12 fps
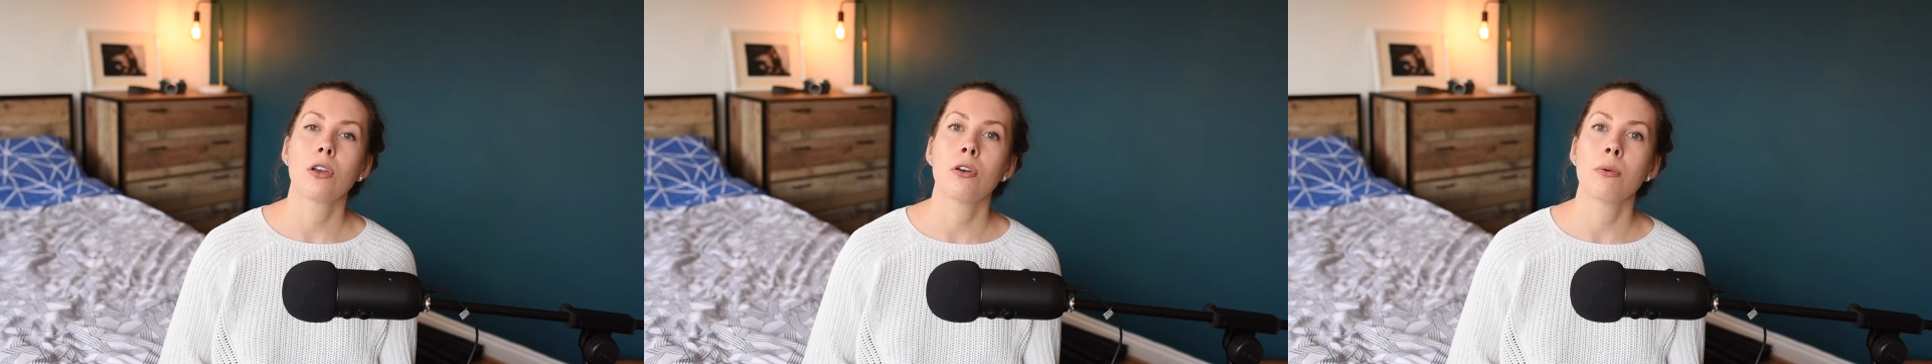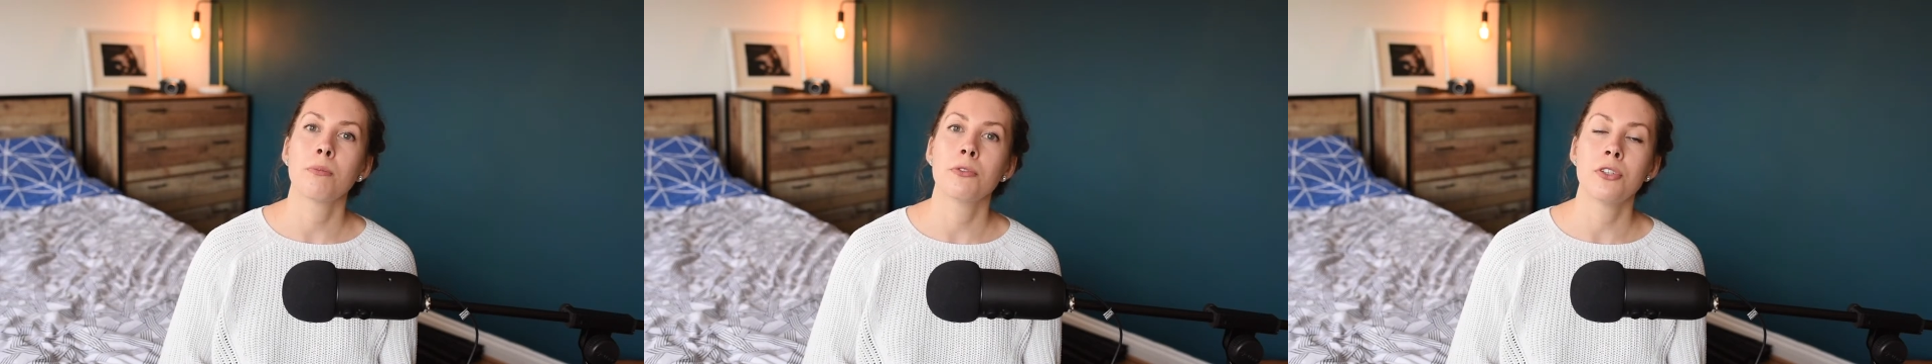
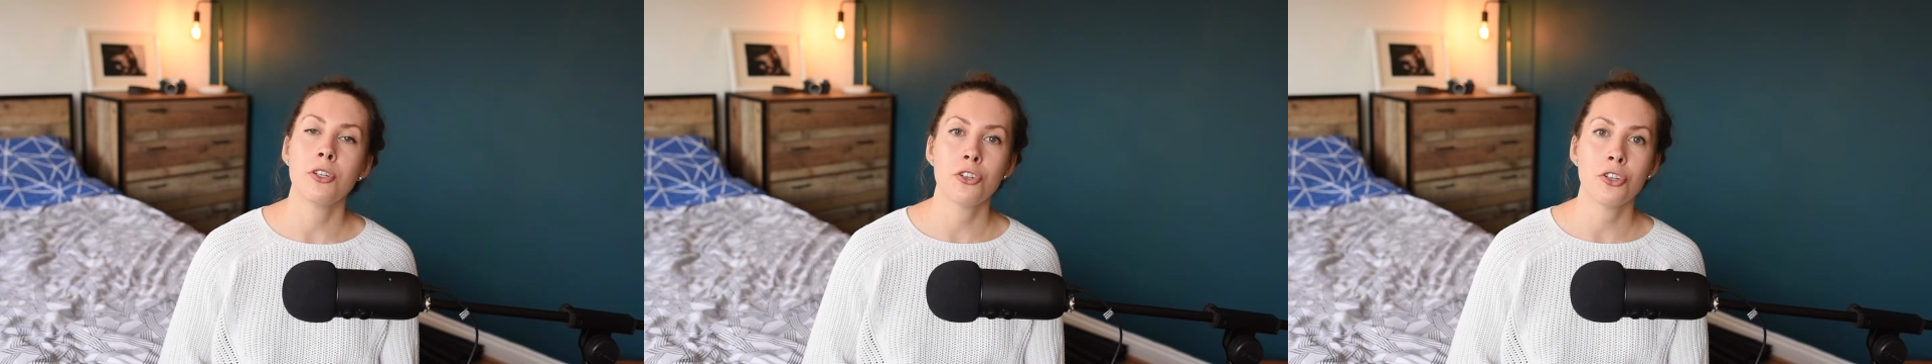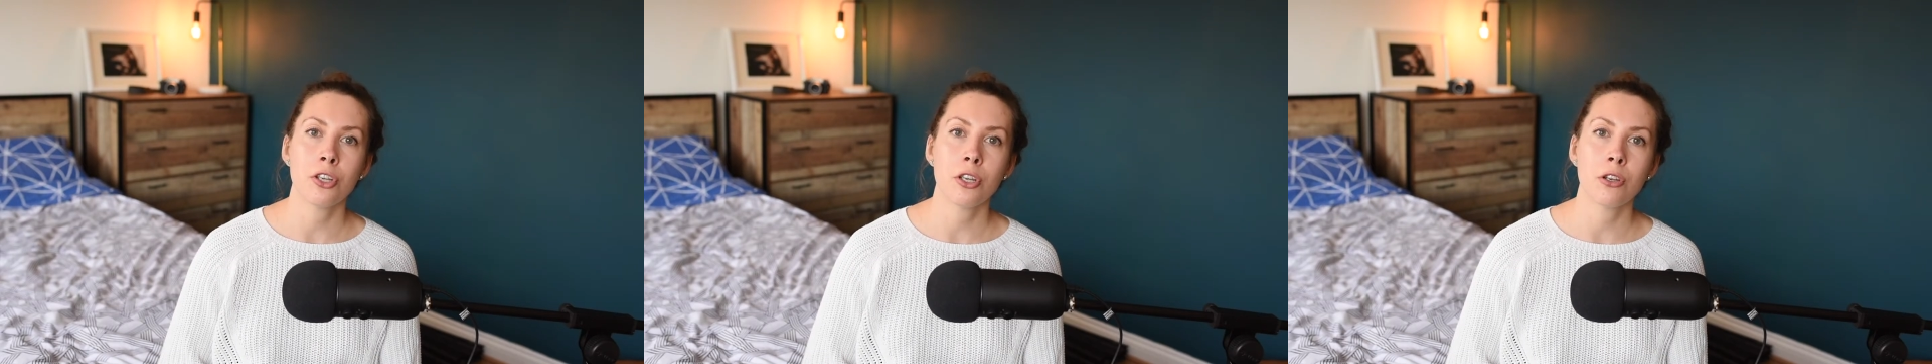
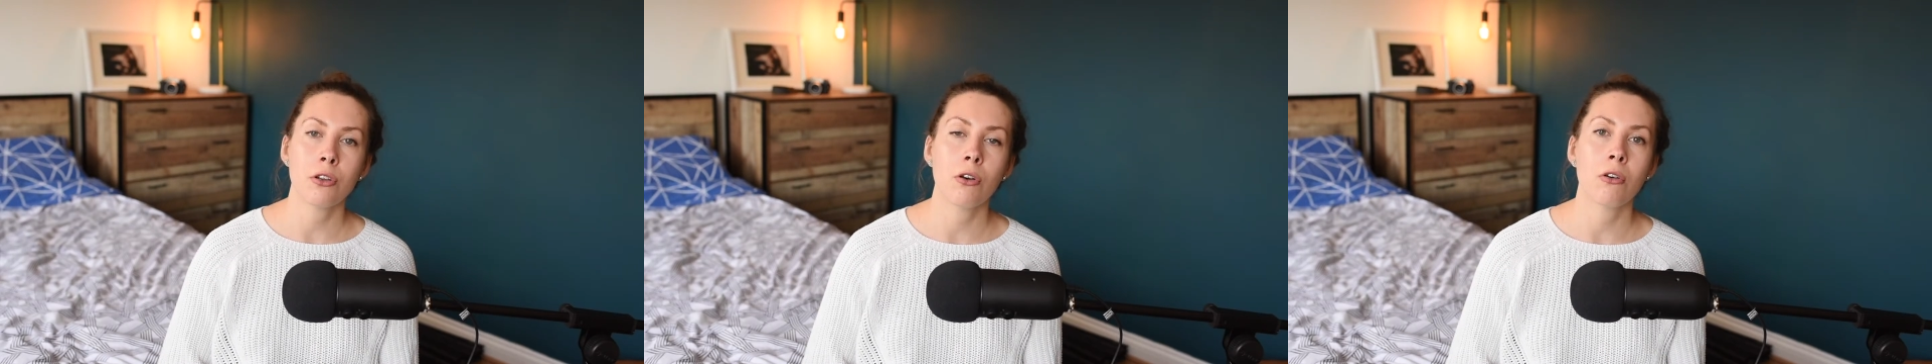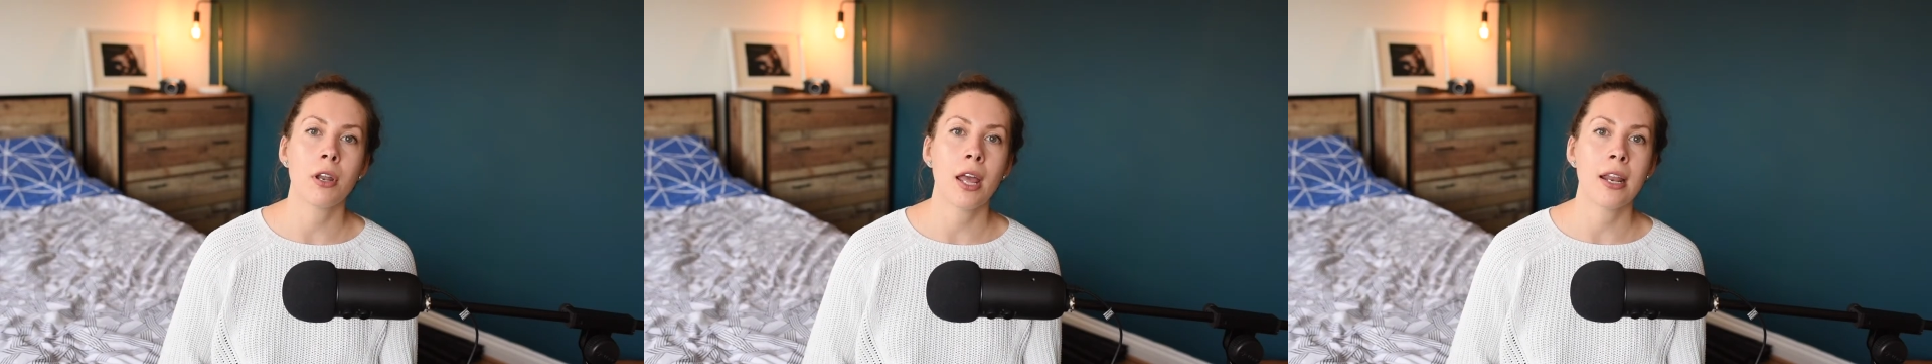composition,
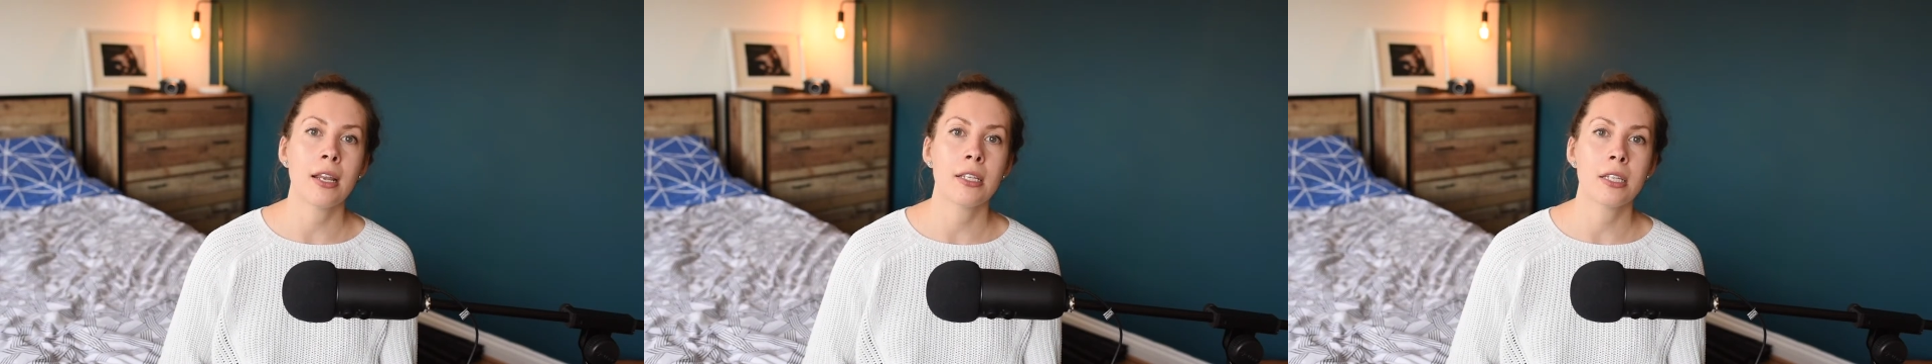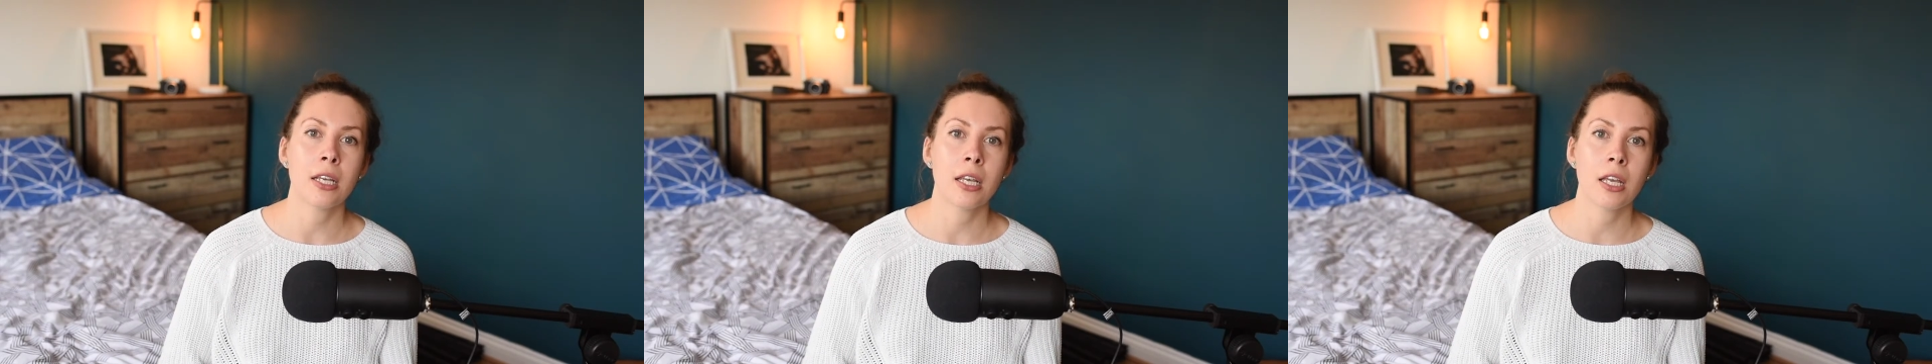on
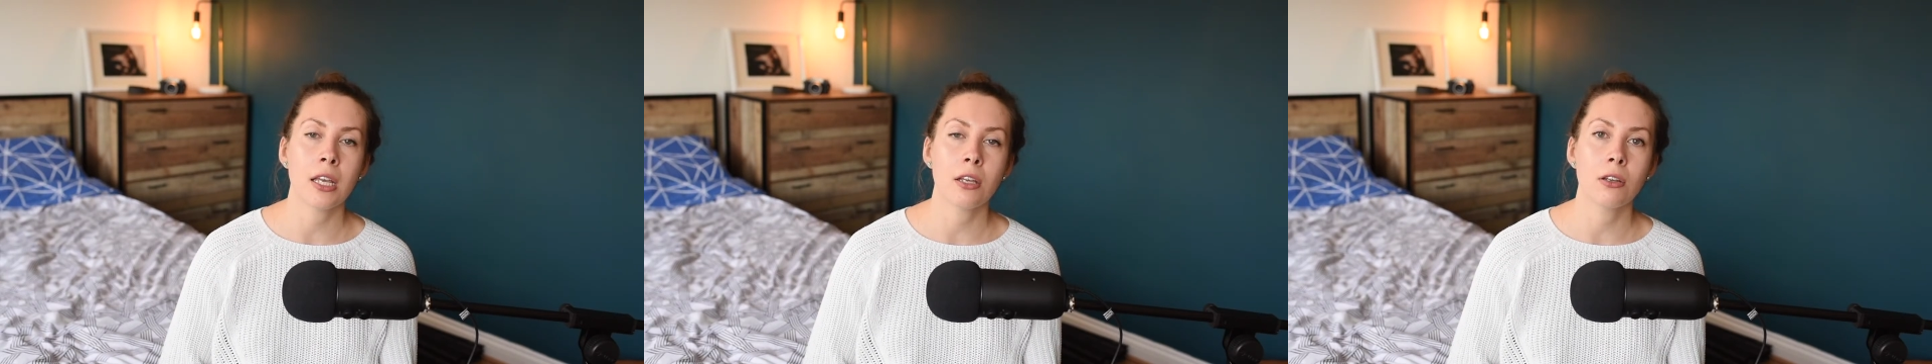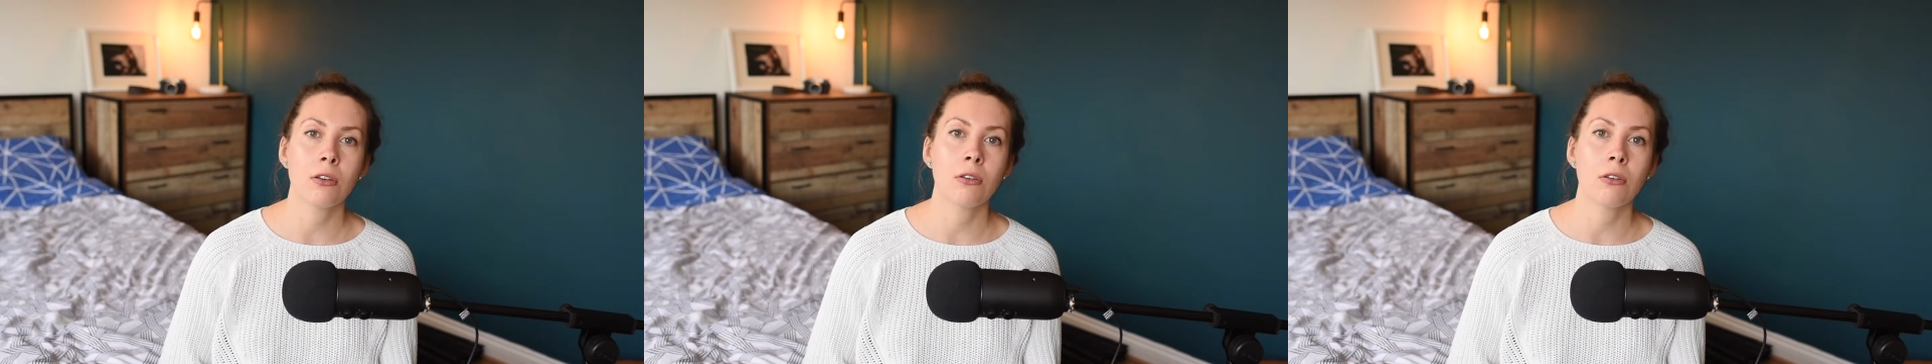editing,